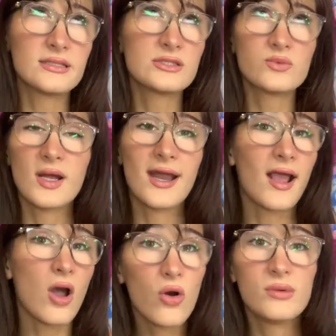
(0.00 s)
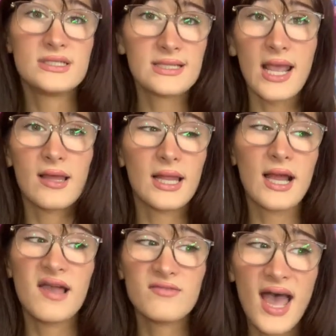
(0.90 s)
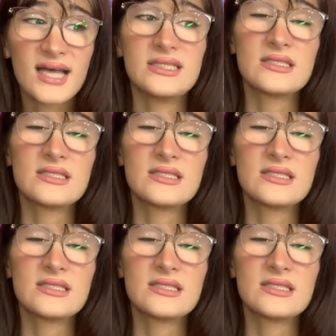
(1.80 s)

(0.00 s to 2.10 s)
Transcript: I swear, I always say it. Like, I've had this